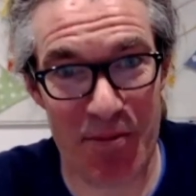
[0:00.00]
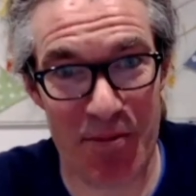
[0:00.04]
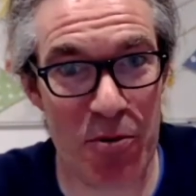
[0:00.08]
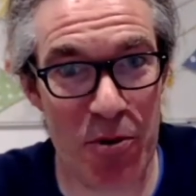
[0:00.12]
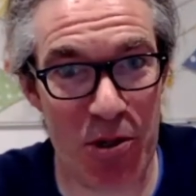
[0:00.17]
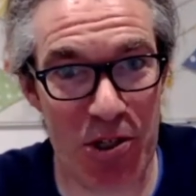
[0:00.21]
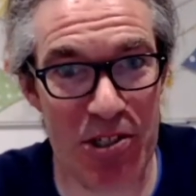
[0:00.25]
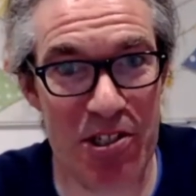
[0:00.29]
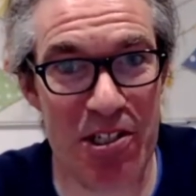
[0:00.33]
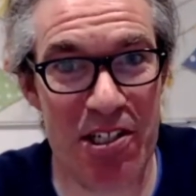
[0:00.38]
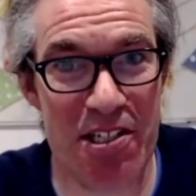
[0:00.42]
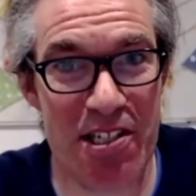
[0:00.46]
am
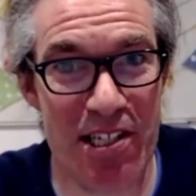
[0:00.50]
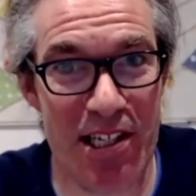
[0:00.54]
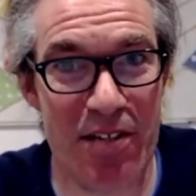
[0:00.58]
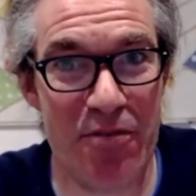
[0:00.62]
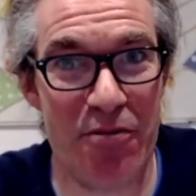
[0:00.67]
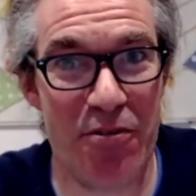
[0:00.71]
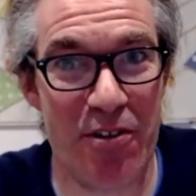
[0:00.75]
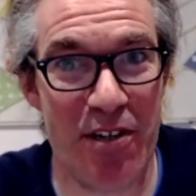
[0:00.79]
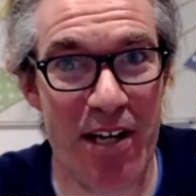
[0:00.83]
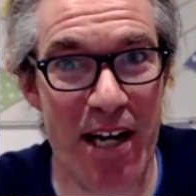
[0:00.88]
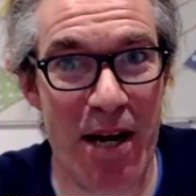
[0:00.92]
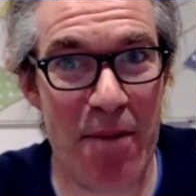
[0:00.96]
I getting
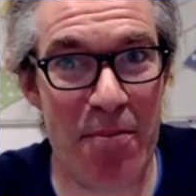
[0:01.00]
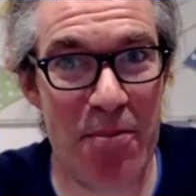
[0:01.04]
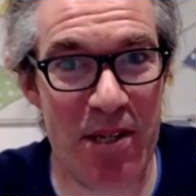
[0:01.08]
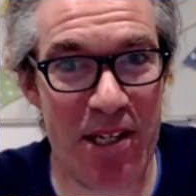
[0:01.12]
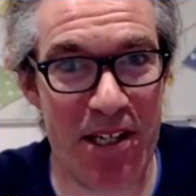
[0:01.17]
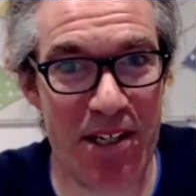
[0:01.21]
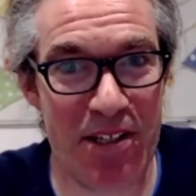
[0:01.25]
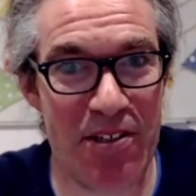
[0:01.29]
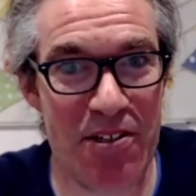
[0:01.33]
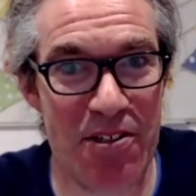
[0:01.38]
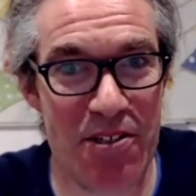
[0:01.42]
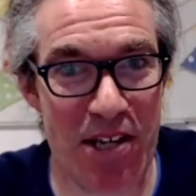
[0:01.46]
quality
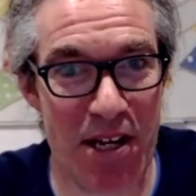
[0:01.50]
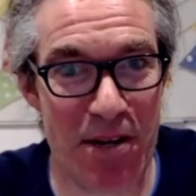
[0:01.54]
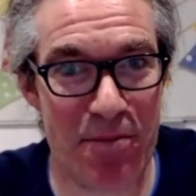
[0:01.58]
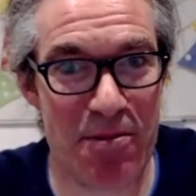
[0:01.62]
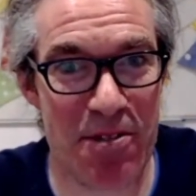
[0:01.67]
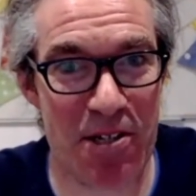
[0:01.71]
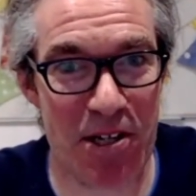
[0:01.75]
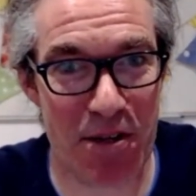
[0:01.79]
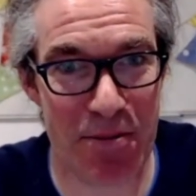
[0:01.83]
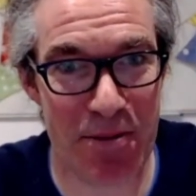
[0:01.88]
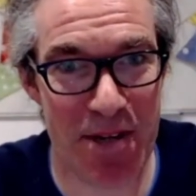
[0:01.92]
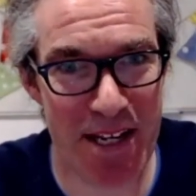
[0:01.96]
delivery happening at
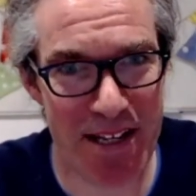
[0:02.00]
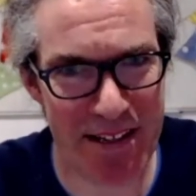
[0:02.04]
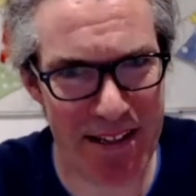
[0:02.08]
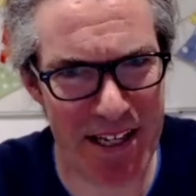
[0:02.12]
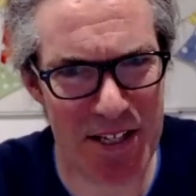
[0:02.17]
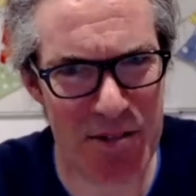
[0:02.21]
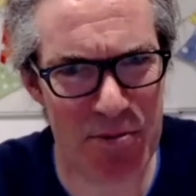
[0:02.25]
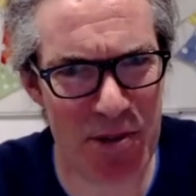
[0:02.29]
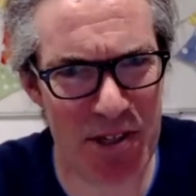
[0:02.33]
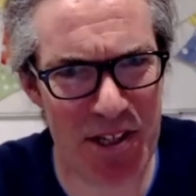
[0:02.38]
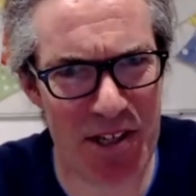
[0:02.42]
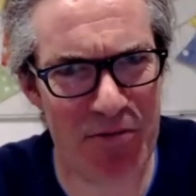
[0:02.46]
the same
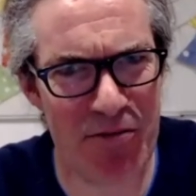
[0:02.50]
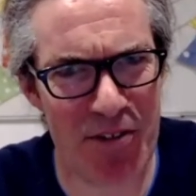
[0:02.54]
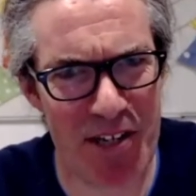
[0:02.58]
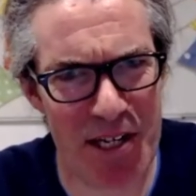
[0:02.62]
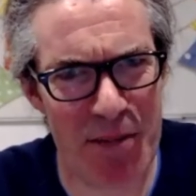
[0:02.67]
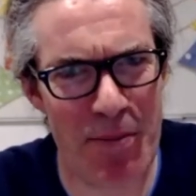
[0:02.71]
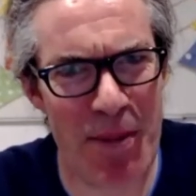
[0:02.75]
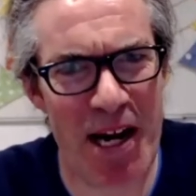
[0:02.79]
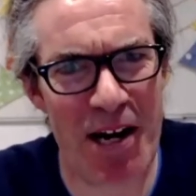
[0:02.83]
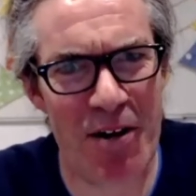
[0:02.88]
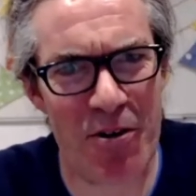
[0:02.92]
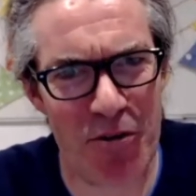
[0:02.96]
time? That's
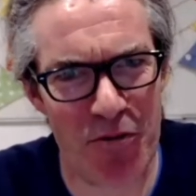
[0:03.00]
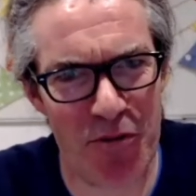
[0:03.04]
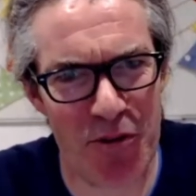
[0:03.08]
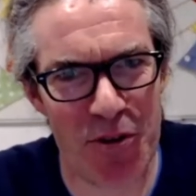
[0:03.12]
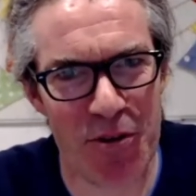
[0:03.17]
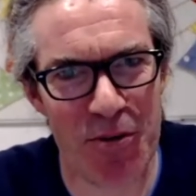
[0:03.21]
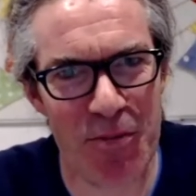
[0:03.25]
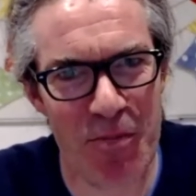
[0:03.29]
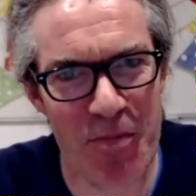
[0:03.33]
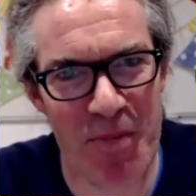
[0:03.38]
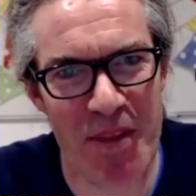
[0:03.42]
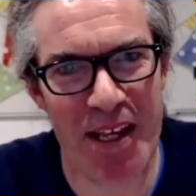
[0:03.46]
where they're really
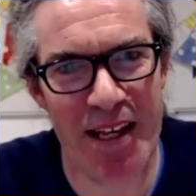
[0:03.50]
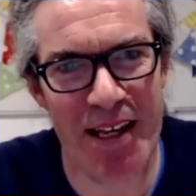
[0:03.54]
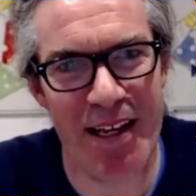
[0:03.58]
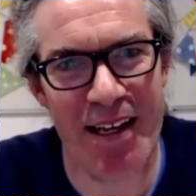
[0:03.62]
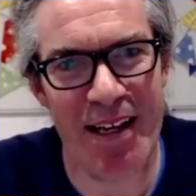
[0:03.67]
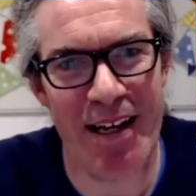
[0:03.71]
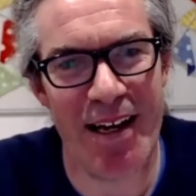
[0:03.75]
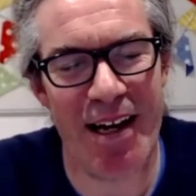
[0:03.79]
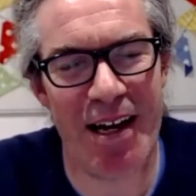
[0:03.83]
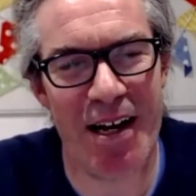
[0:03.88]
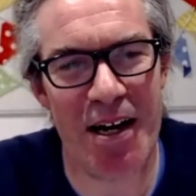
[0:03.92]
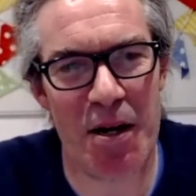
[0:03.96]
powerful.